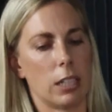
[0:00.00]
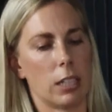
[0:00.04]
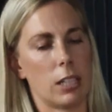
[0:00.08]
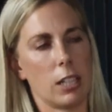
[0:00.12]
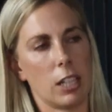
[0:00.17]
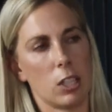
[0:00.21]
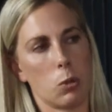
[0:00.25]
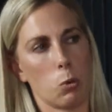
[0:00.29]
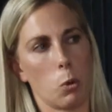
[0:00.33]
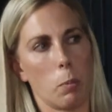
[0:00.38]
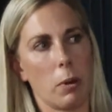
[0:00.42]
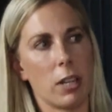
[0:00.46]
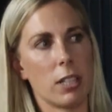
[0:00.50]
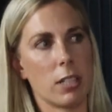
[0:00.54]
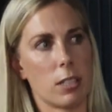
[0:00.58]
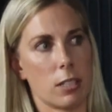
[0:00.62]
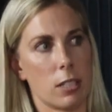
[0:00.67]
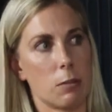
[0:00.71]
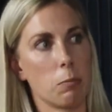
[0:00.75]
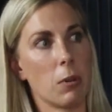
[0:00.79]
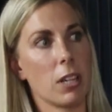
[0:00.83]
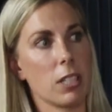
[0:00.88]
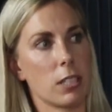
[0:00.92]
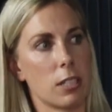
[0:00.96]
I think that's what
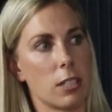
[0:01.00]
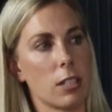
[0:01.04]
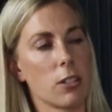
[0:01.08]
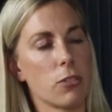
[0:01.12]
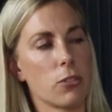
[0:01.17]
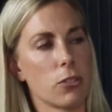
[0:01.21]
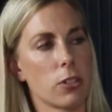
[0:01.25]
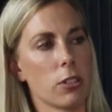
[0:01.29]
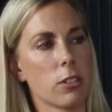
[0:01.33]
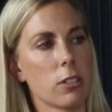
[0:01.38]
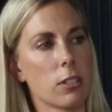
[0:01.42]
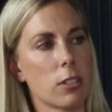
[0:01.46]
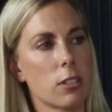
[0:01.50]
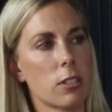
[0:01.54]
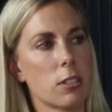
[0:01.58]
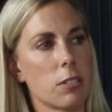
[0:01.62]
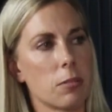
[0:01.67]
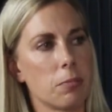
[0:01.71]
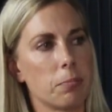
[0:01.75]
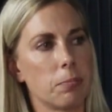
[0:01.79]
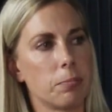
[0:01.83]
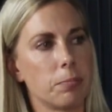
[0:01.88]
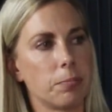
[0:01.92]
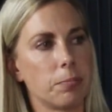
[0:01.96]
makes the difference.